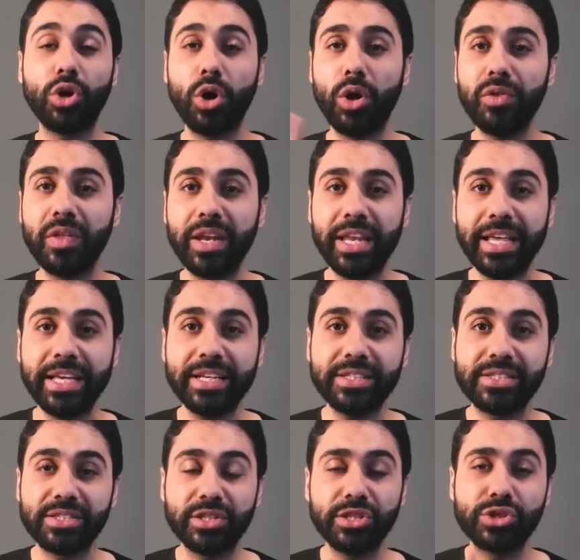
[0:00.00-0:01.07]
all the
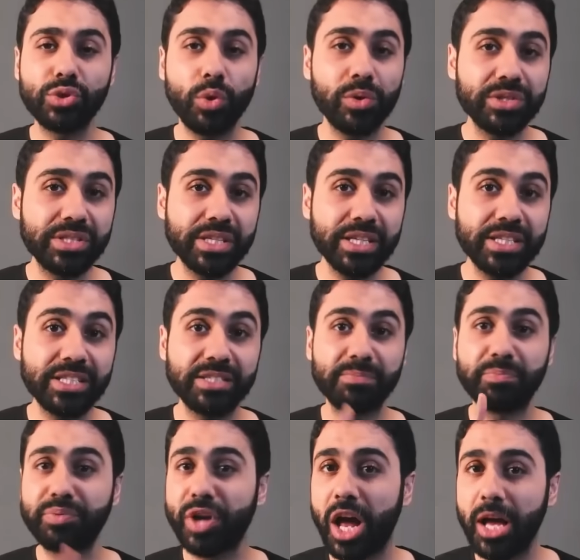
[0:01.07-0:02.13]
links, resources,
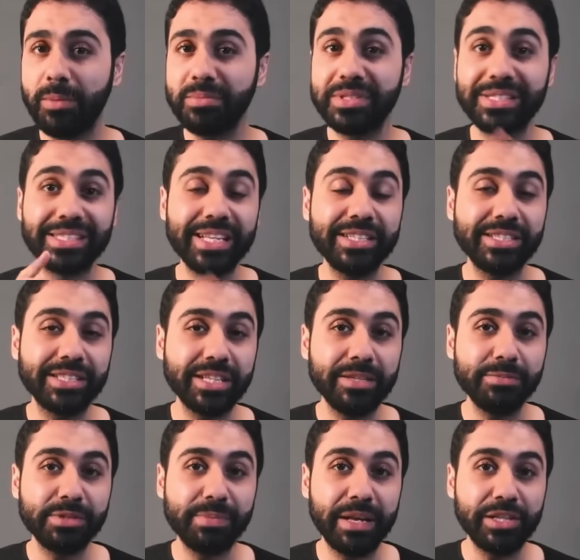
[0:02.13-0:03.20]
prompts,
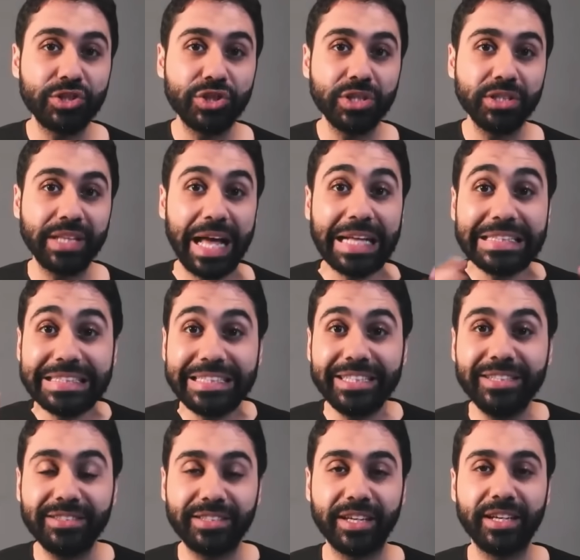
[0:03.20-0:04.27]
systems mentioned, and
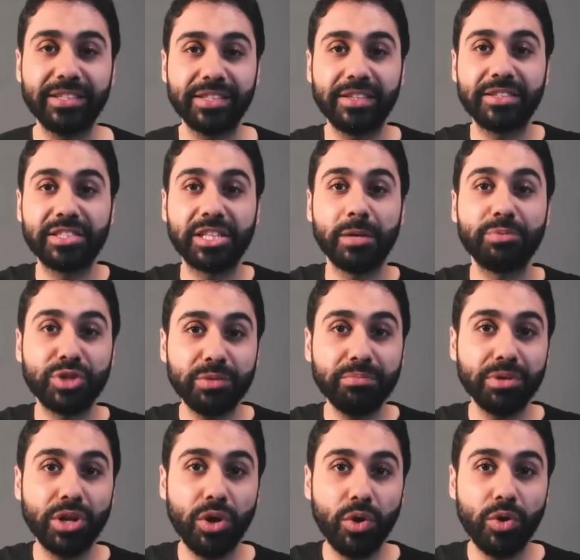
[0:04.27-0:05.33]
details in the description
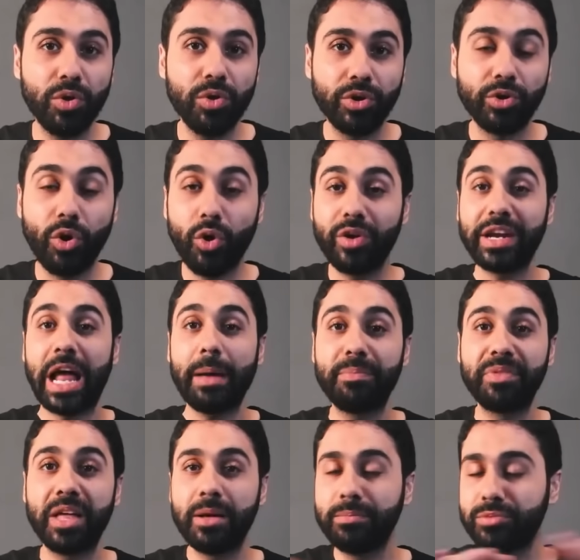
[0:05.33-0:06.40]
below. Go grab
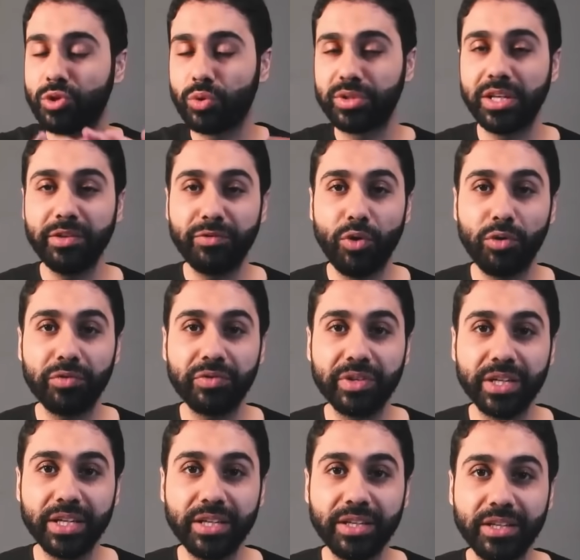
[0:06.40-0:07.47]
them totally for
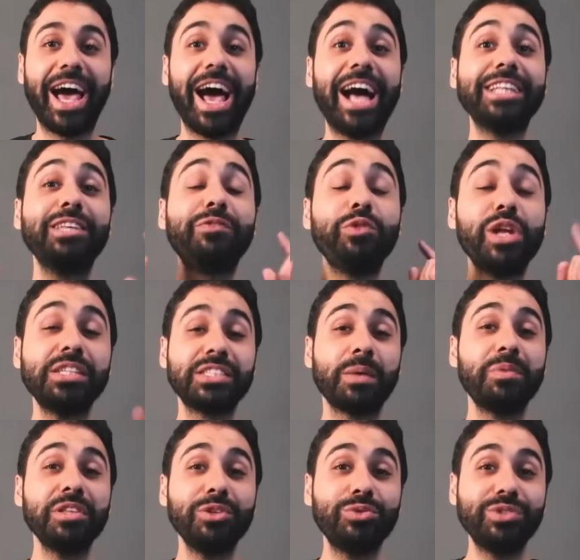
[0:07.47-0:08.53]
free. And if you learned
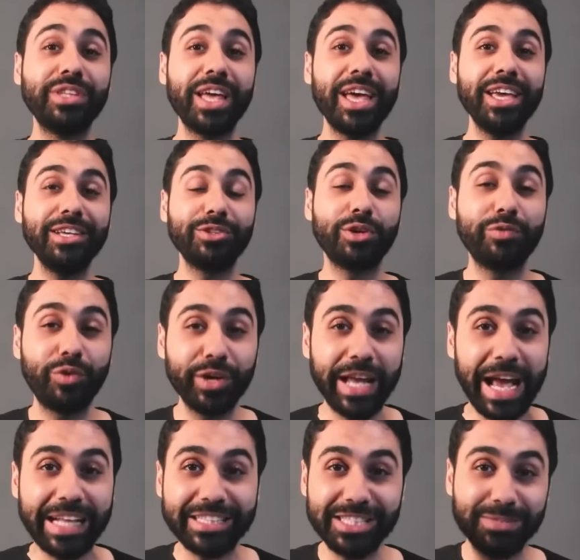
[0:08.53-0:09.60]
something new today, don't
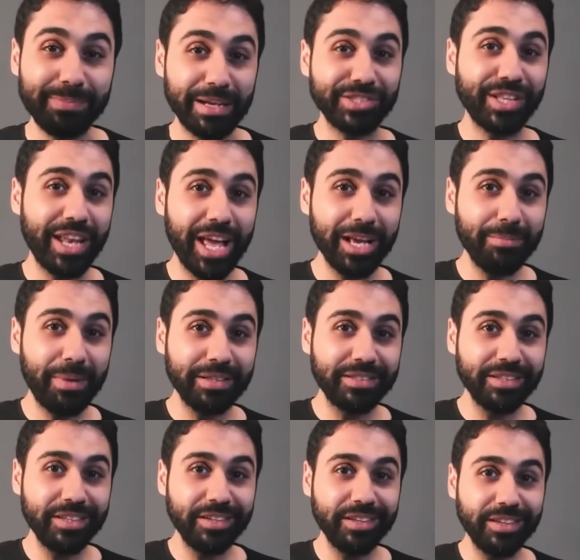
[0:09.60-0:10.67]
forget, smash the like
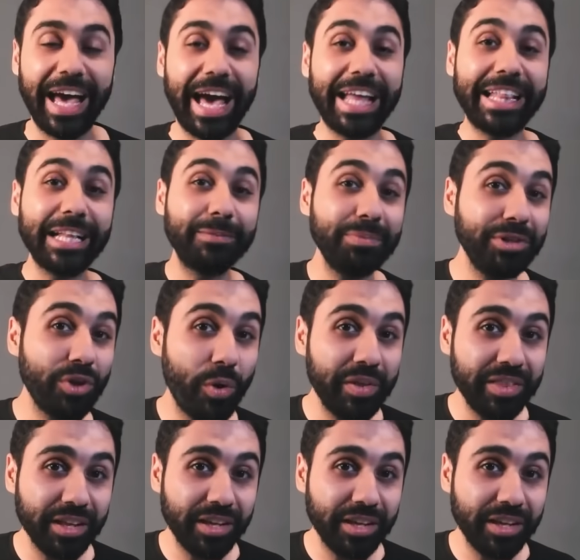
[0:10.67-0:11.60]
button and let me know in the